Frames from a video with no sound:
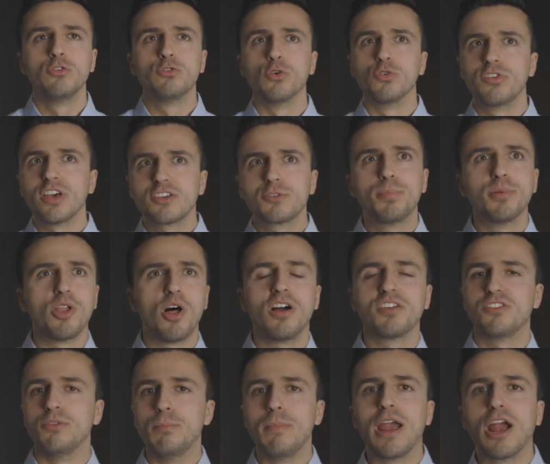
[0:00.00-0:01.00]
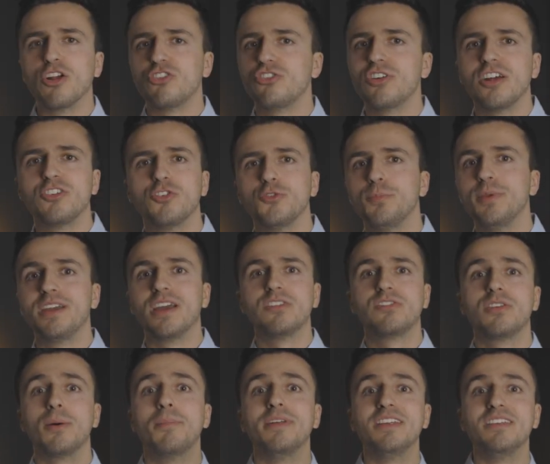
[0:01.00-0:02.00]
So sex belongs in marriage not just
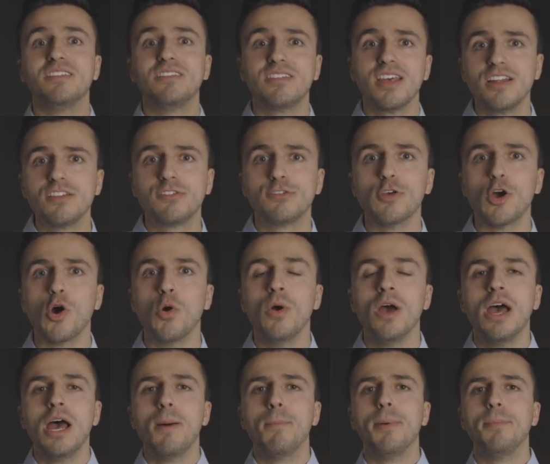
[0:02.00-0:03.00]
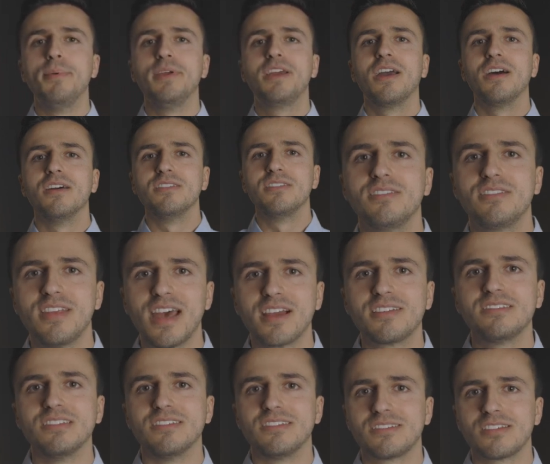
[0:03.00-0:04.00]
because somebody said so, but because
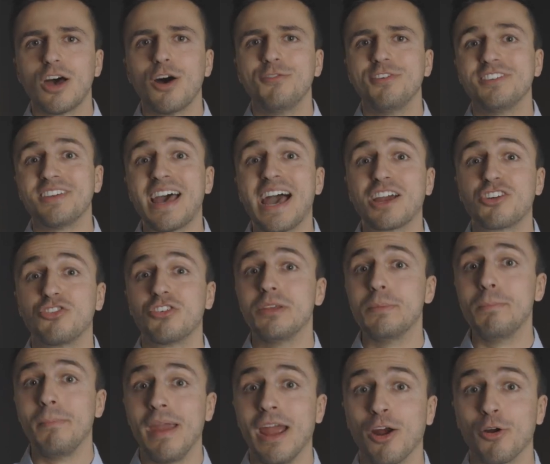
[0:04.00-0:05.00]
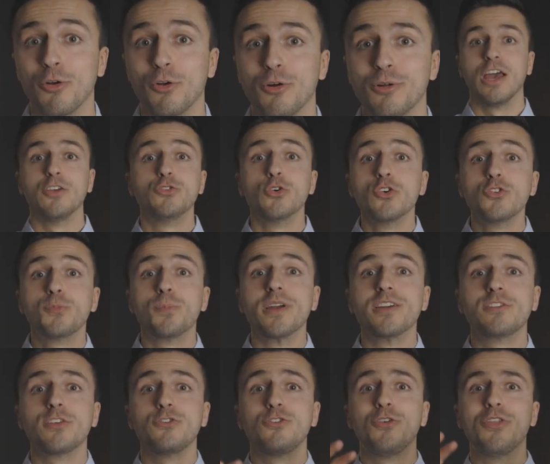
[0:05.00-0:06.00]
sex itself is actually marital. And so this
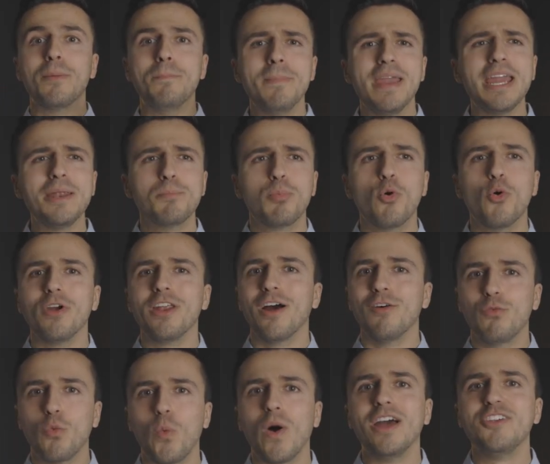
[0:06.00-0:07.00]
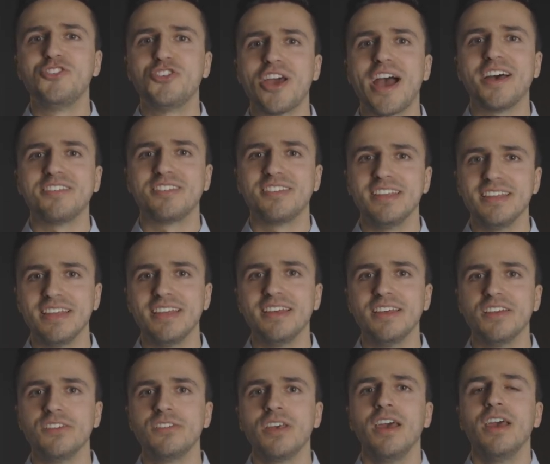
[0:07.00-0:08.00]
brings us to the main point of what chastity
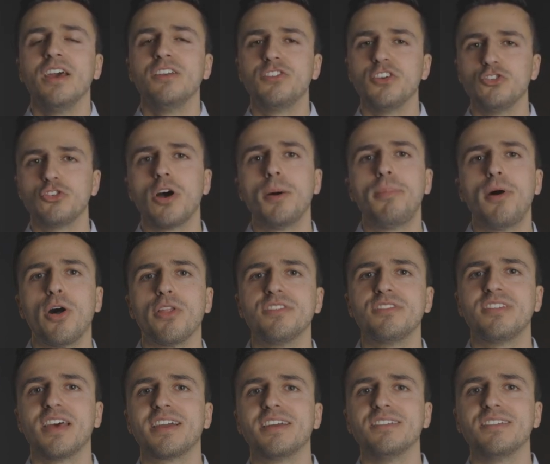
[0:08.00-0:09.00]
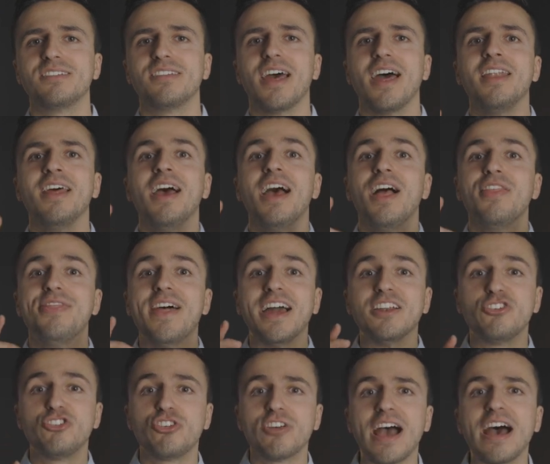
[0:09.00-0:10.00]
is. St. John Paul II said
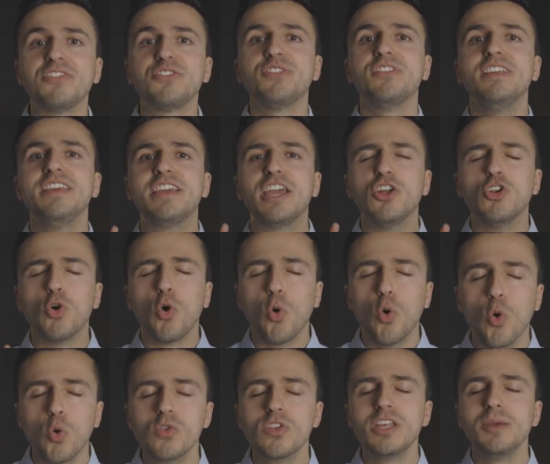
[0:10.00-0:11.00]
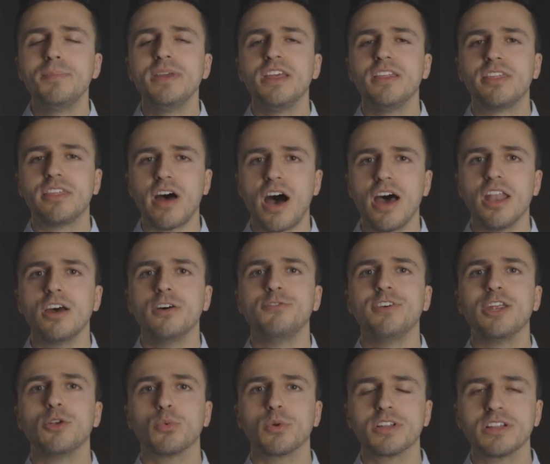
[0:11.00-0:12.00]
that chastity can only be thought
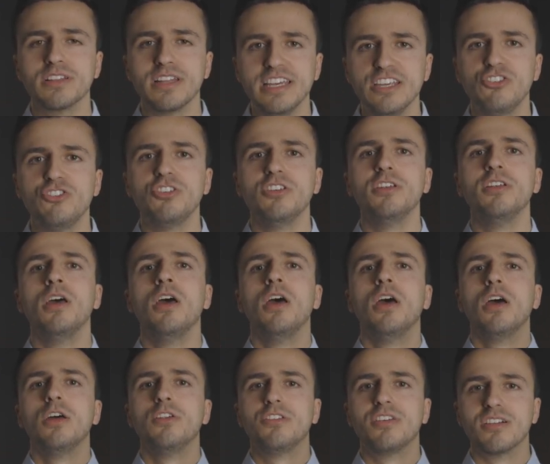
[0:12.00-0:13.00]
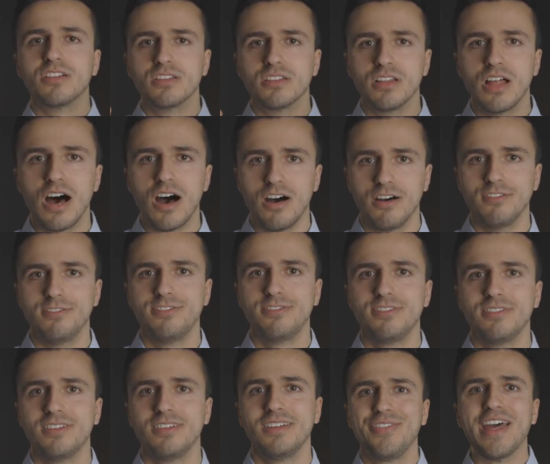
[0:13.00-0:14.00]
of in relation to love.
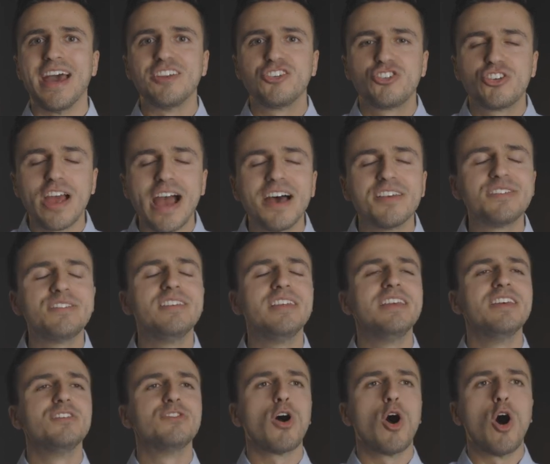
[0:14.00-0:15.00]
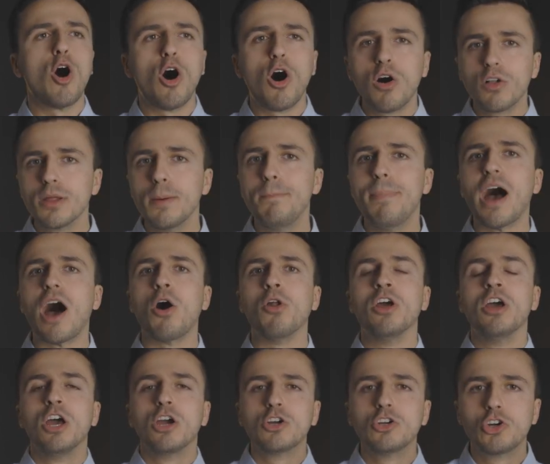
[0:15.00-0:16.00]
That chastity is all about
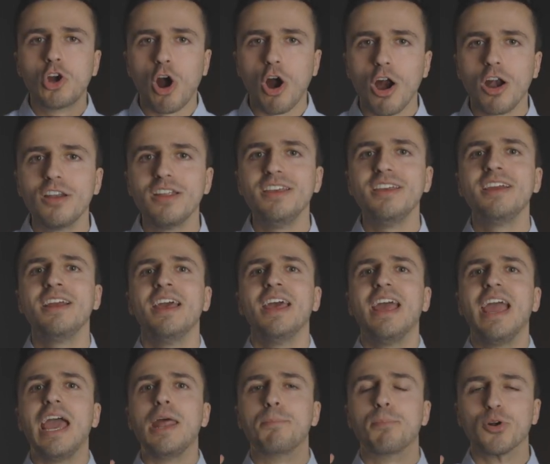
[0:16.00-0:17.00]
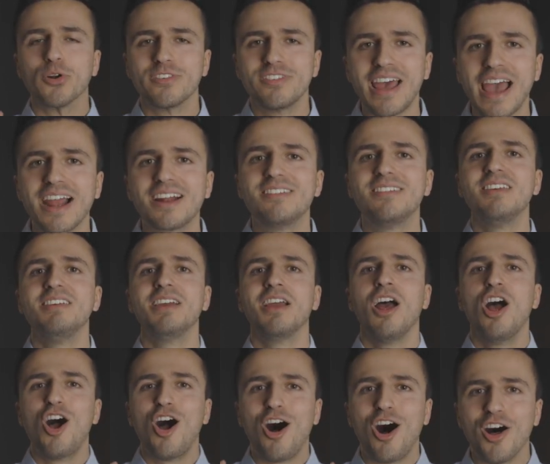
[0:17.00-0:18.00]
guarding and protecting
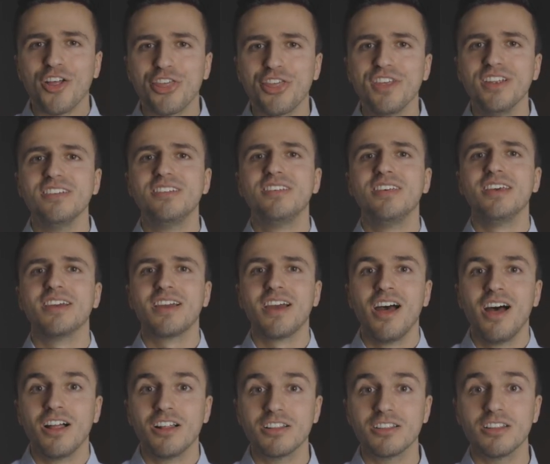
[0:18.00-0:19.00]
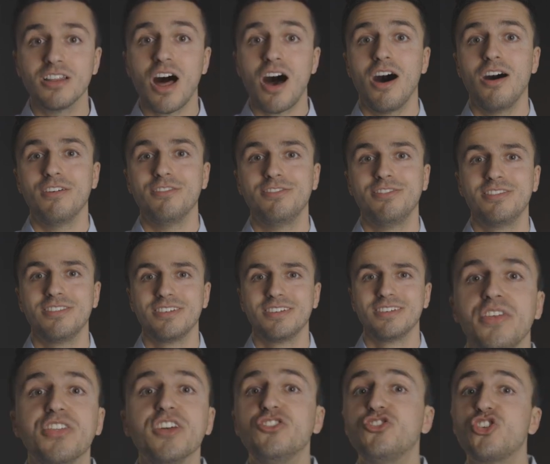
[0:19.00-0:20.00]
authentic love.
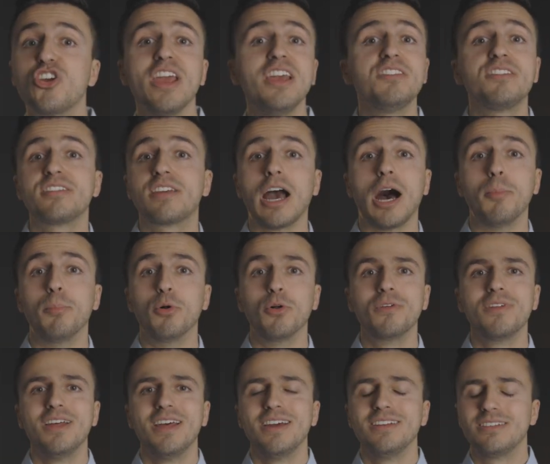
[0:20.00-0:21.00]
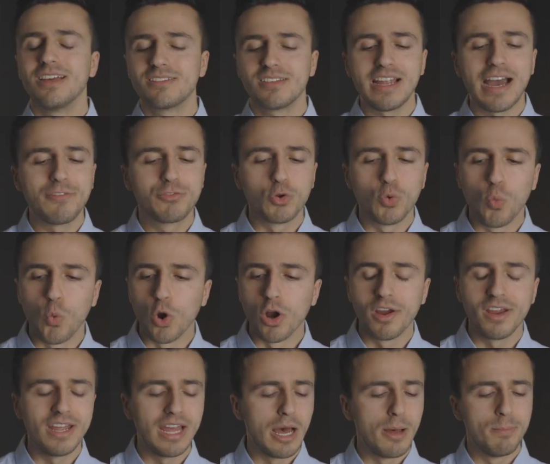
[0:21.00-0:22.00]
The chaste couple doesn't have to
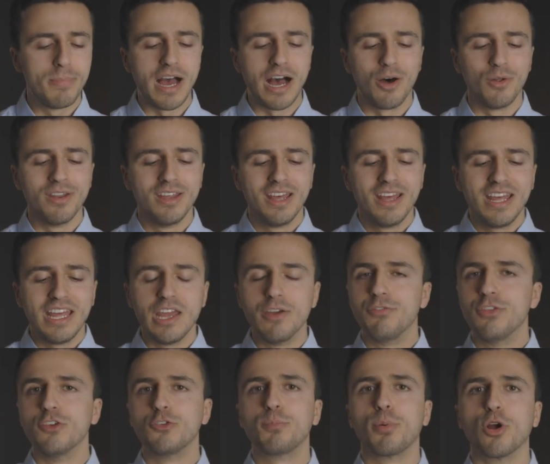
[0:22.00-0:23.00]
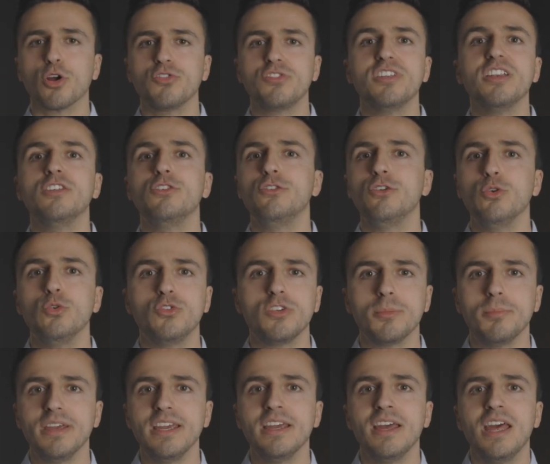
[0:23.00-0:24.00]
worry about if this person is
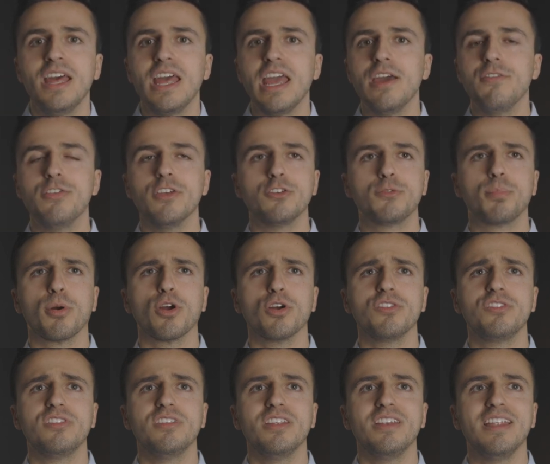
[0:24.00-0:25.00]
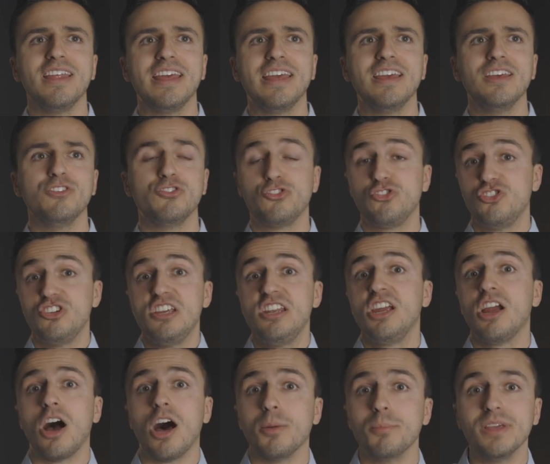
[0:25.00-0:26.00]
using me, if this person is
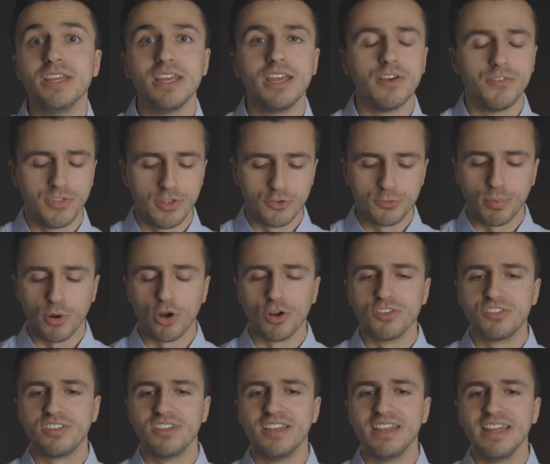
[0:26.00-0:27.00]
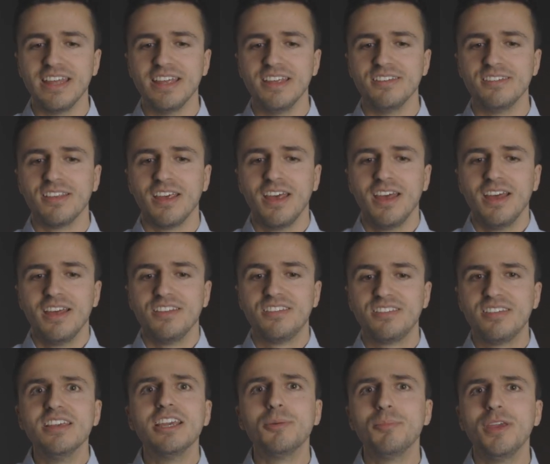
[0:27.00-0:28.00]
cheating on me, if this person is
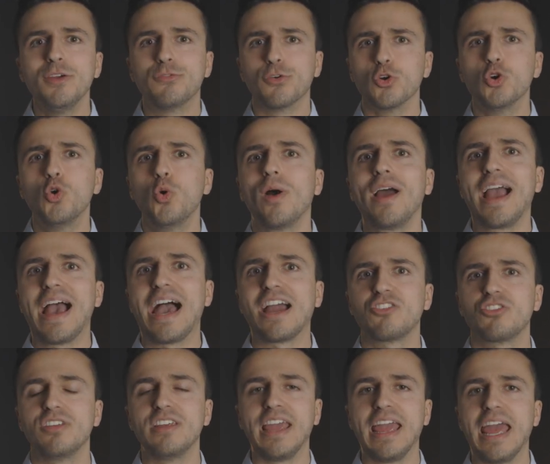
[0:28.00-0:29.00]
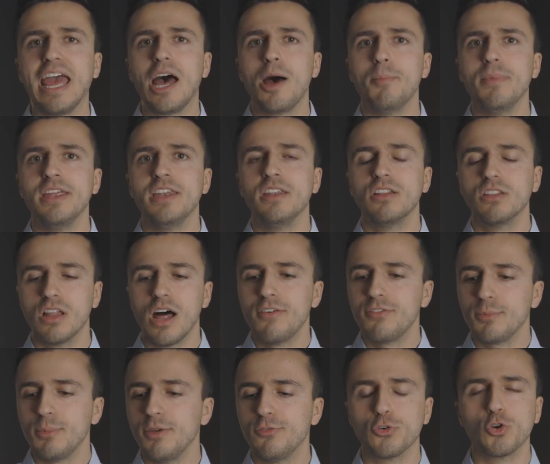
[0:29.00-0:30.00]
seeing me for who I actually am and
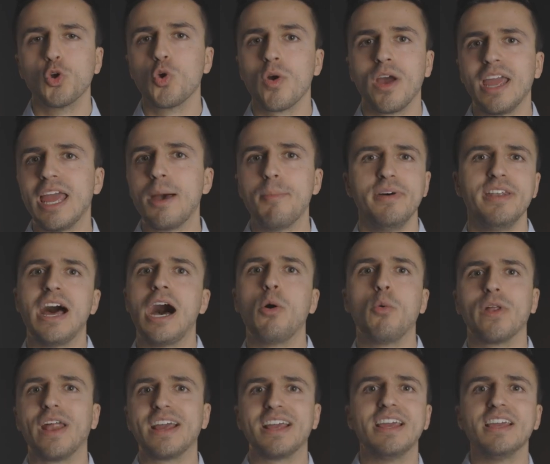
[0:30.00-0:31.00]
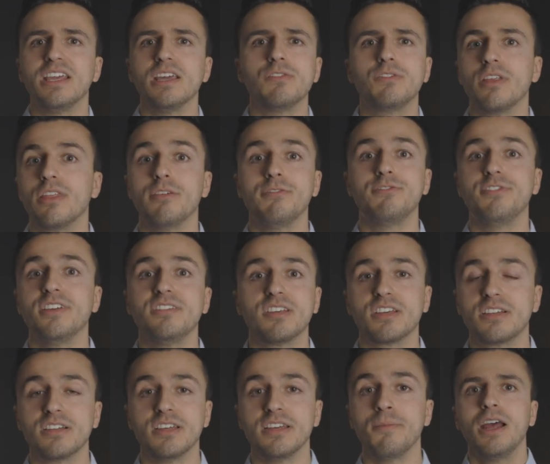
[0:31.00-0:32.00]
loving me for who I am and not what I can give to them
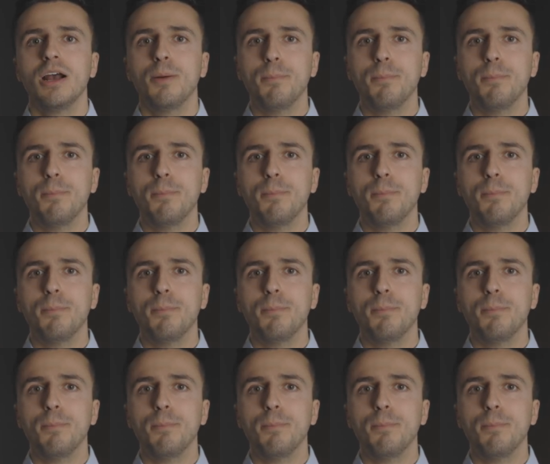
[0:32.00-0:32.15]
physically.